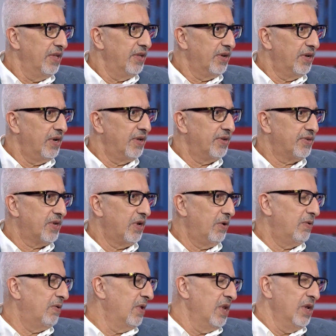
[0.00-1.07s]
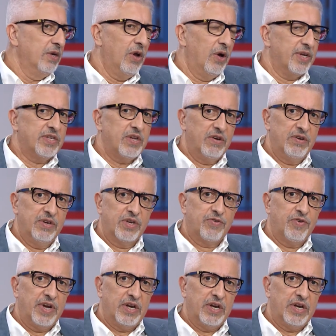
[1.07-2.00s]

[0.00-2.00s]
You know, so, no, I totally agree.